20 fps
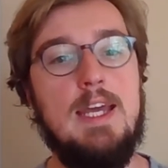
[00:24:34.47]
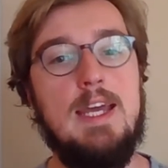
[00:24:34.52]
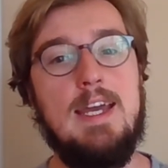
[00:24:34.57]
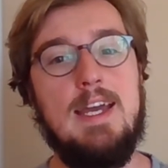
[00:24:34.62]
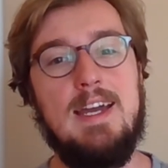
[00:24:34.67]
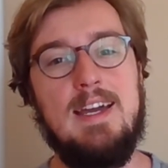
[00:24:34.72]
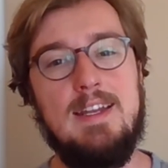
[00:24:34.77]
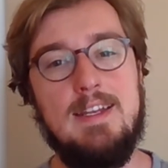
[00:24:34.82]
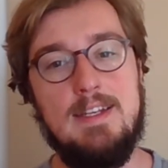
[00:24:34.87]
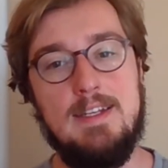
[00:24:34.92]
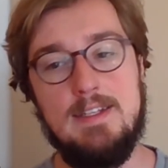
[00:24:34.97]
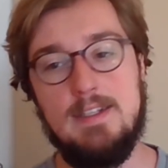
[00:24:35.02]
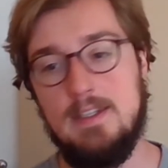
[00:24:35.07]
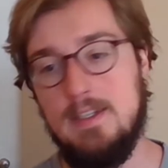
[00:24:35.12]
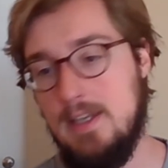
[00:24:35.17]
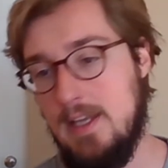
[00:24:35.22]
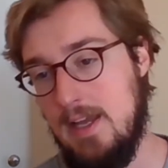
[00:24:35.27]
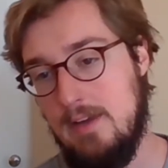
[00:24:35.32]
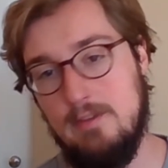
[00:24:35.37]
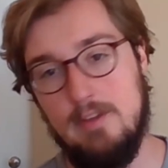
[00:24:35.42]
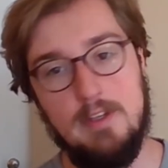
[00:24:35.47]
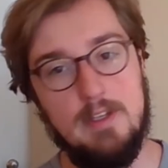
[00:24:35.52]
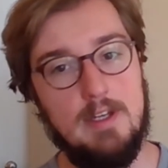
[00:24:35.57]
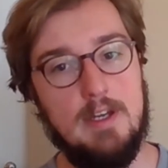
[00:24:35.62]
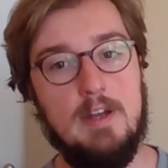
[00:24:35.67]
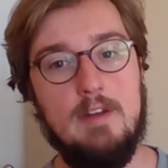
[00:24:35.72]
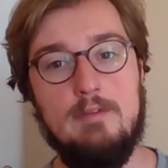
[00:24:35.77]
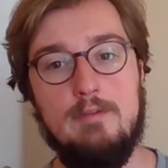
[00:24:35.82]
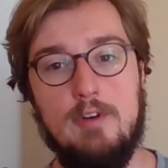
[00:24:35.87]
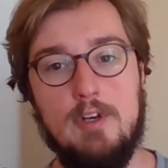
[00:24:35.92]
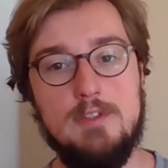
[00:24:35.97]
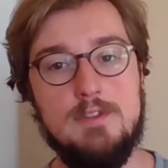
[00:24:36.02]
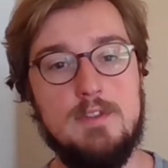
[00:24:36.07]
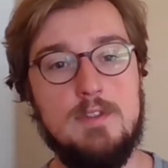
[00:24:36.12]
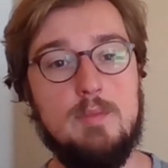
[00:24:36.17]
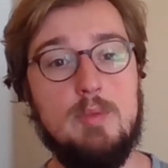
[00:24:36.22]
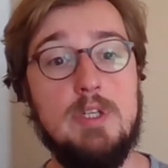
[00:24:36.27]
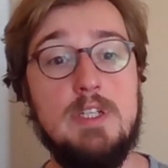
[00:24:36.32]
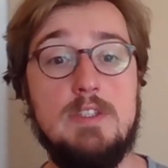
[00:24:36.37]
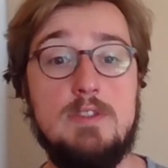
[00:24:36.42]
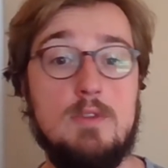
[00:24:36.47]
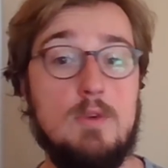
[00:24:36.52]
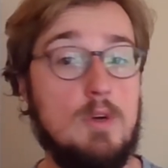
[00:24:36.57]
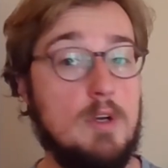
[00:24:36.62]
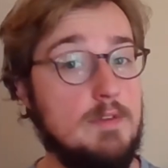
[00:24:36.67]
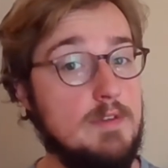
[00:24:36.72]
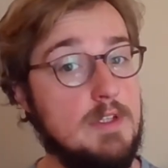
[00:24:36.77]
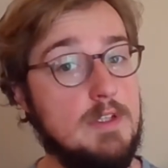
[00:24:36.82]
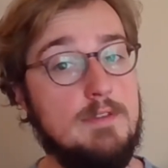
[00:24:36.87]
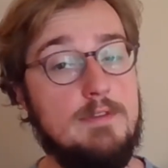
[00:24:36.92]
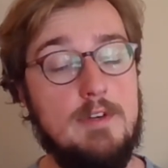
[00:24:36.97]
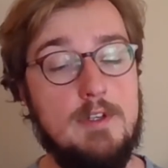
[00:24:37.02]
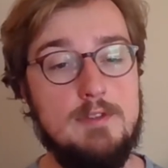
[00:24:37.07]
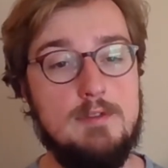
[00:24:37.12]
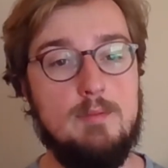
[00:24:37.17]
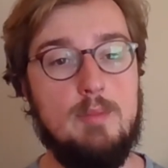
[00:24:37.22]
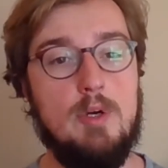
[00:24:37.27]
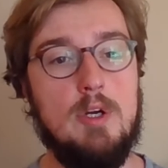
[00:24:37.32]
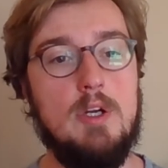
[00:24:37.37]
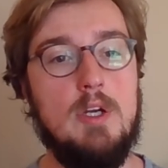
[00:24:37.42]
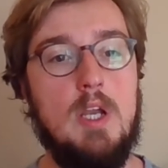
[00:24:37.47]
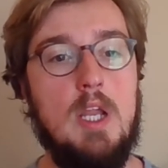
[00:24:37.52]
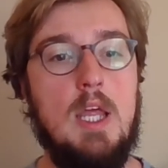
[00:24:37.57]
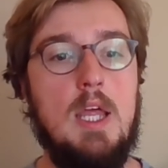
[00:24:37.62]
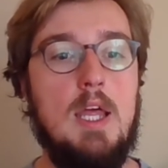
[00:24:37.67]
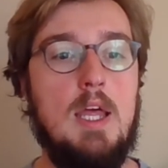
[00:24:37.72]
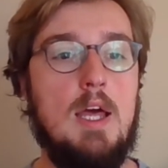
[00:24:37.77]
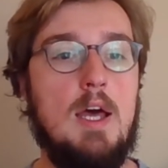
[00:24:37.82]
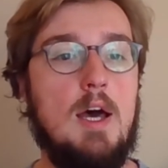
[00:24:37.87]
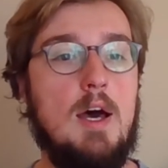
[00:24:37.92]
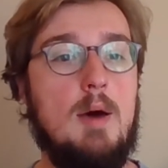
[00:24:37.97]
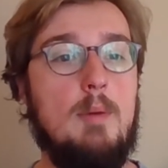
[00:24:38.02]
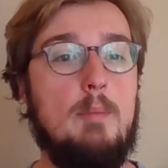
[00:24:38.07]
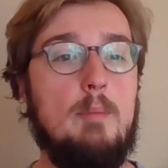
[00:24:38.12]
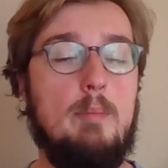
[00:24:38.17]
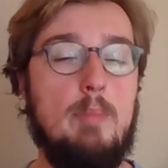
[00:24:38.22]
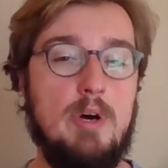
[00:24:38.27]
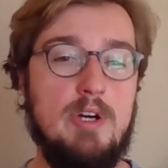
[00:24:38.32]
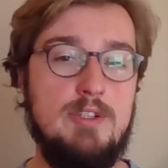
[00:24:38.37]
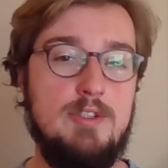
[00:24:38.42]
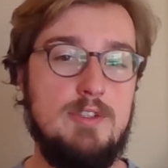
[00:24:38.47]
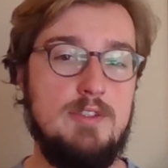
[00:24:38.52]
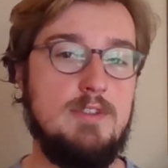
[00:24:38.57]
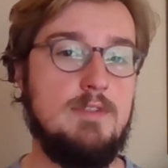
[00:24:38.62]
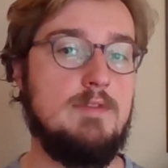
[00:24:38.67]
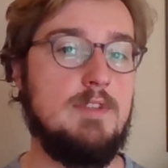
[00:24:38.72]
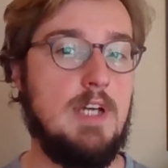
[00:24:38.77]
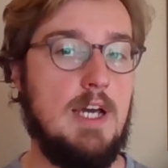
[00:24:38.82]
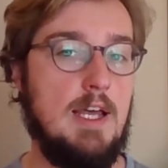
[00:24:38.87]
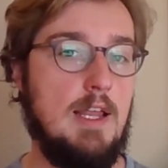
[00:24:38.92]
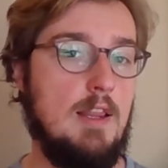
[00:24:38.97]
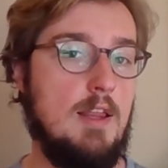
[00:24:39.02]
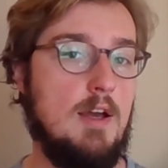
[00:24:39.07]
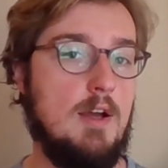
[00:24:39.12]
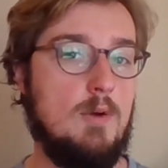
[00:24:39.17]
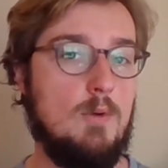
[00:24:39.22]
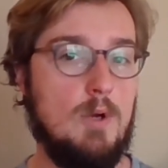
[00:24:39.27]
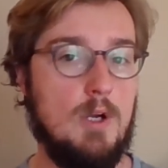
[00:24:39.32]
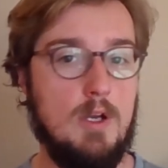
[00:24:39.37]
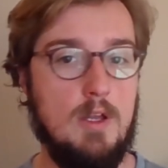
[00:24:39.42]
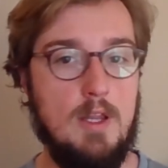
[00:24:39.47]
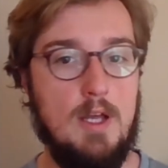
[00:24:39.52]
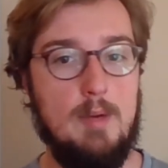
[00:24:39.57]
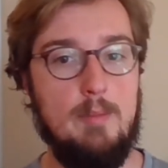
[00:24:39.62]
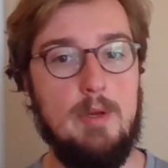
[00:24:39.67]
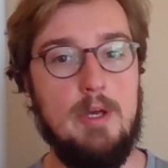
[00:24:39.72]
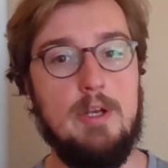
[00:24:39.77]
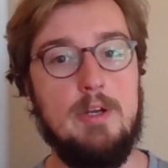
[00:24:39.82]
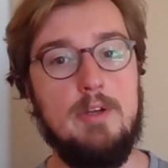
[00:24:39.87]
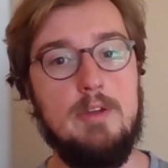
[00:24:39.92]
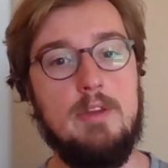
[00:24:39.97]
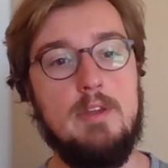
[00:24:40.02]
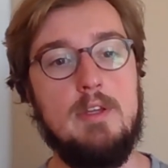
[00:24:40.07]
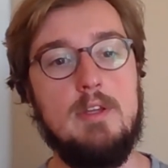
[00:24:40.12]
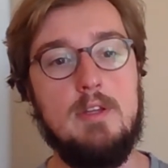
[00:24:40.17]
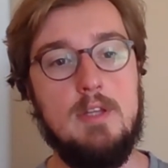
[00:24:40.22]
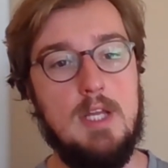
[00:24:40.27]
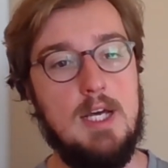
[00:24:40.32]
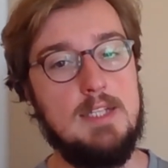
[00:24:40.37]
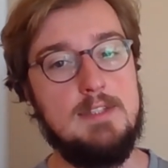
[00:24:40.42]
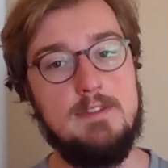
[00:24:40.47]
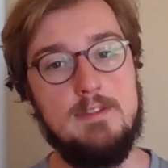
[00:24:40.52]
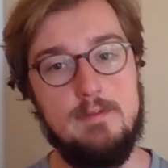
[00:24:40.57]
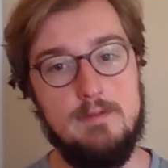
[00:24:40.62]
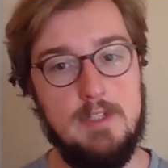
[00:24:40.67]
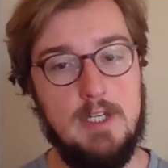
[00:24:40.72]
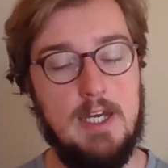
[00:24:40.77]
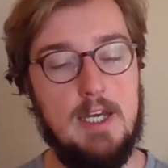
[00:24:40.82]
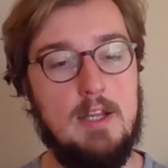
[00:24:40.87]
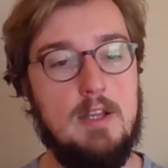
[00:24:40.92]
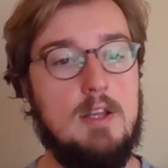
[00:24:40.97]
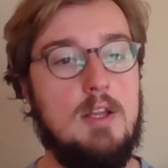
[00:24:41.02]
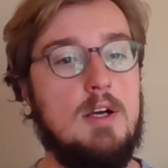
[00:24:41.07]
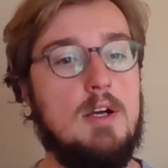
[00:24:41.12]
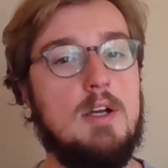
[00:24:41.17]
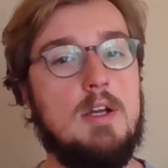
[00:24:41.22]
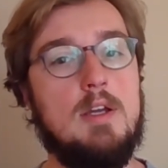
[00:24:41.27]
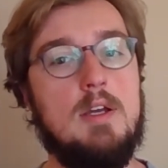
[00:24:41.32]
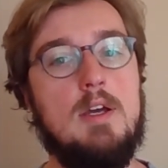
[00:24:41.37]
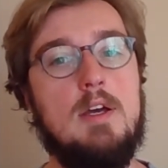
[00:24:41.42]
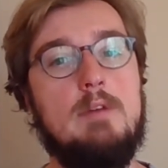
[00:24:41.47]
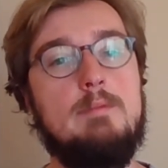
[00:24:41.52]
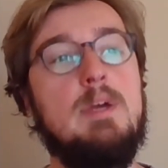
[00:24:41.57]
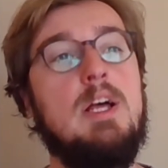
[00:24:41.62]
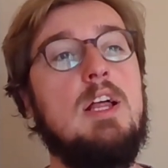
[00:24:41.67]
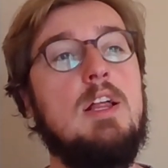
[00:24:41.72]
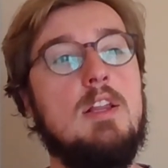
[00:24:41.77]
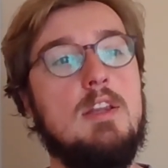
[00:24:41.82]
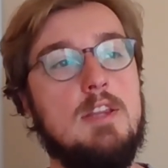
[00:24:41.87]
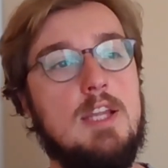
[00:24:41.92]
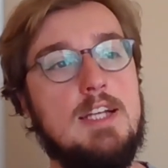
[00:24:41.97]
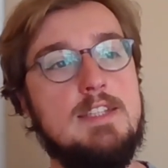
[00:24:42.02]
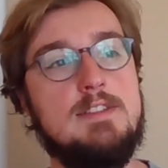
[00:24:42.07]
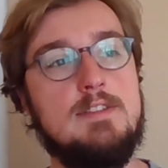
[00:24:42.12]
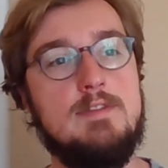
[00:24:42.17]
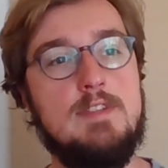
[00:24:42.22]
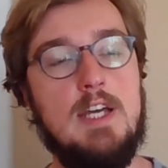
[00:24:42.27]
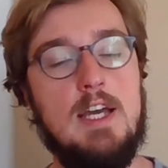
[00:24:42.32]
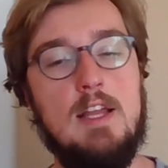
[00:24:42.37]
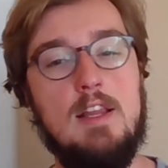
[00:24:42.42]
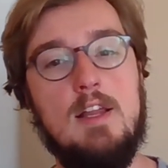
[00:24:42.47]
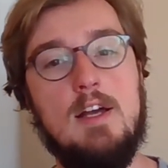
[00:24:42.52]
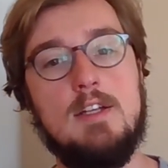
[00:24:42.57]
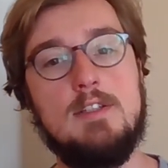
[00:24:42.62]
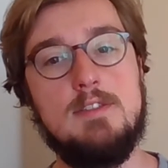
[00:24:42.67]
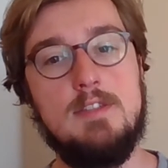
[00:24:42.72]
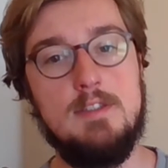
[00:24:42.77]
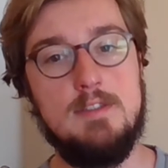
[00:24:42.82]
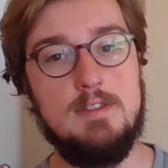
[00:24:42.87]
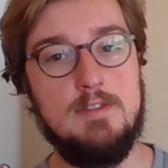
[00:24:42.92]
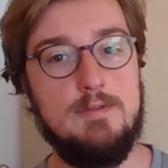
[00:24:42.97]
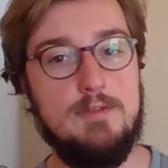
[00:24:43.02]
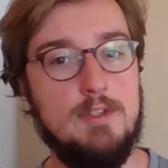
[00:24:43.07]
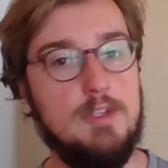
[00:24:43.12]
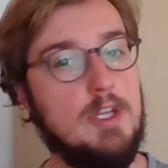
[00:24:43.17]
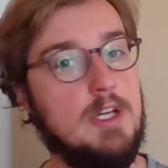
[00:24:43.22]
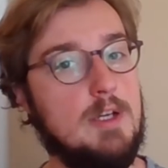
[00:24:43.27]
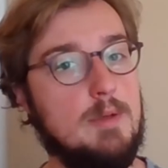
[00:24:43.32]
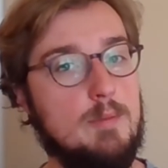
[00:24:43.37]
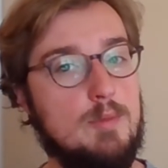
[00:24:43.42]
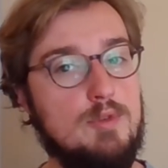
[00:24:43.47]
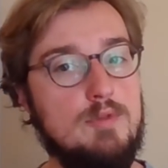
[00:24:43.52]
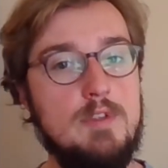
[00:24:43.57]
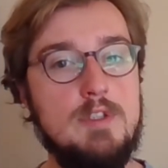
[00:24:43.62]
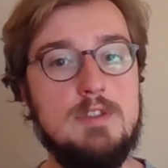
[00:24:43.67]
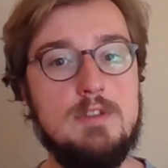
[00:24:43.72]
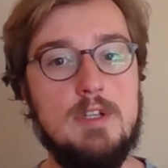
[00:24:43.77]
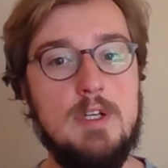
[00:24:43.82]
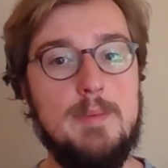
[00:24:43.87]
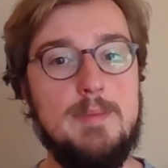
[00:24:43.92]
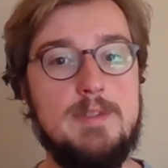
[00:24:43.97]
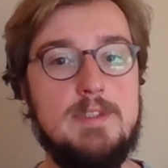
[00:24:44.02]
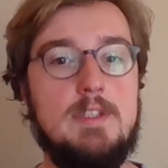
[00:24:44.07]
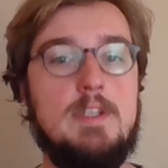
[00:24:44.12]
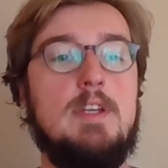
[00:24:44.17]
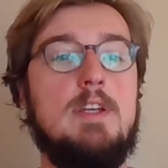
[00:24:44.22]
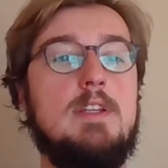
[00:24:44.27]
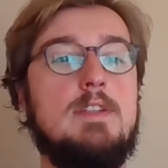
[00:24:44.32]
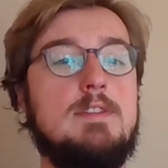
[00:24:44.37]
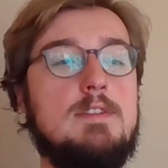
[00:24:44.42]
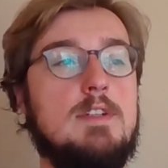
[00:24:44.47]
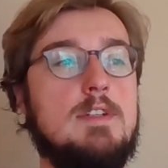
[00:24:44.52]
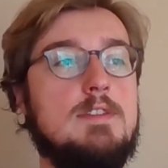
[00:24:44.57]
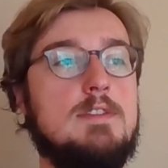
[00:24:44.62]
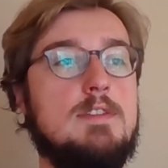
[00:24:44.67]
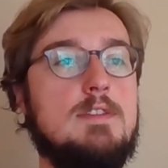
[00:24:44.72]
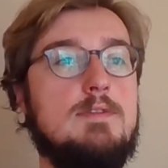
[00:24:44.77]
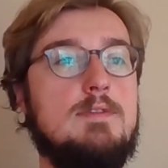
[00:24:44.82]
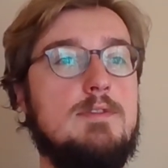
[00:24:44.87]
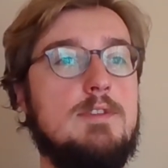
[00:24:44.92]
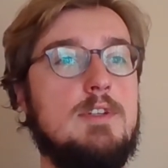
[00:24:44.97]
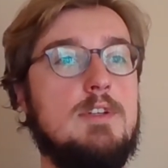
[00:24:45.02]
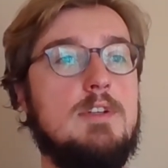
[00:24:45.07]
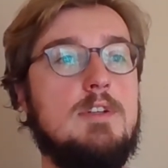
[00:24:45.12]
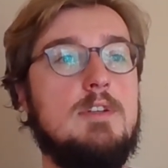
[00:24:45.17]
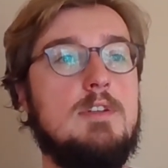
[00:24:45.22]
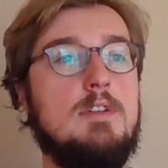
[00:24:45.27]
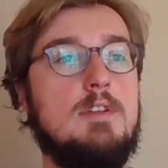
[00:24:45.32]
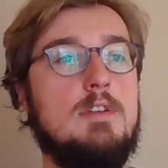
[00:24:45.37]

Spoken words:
and everything kind of falls into place or everything falls apart. Punches of dialogue work a lot better than lots of dialogue. Lots of dialogue starts to feel like a movie script. It starts to feel